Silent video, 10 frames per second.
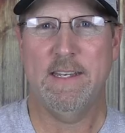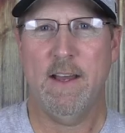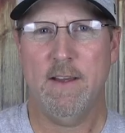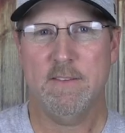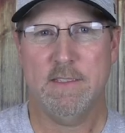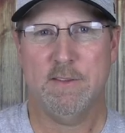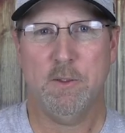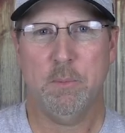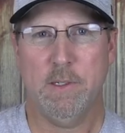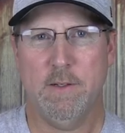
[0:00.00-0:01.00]

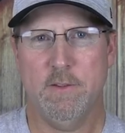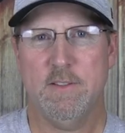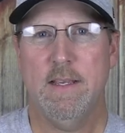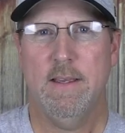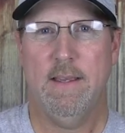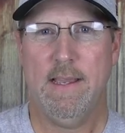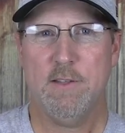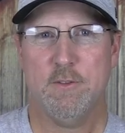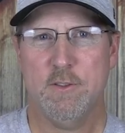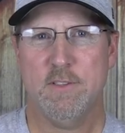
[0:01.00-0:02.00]
non-seasonal breeders
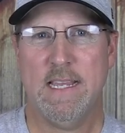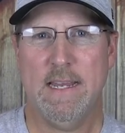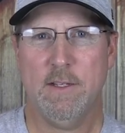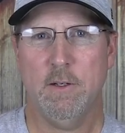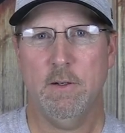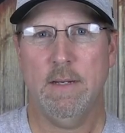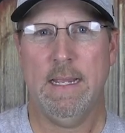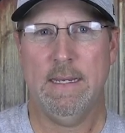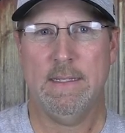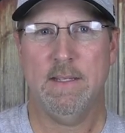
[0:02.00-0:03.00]
Estrus can occur
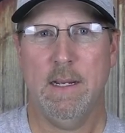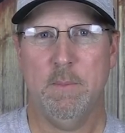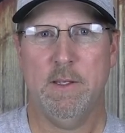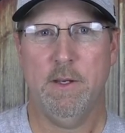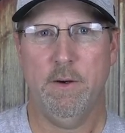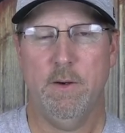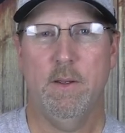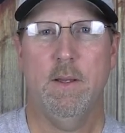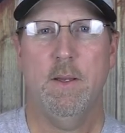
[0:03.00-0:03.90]
at any time of the year.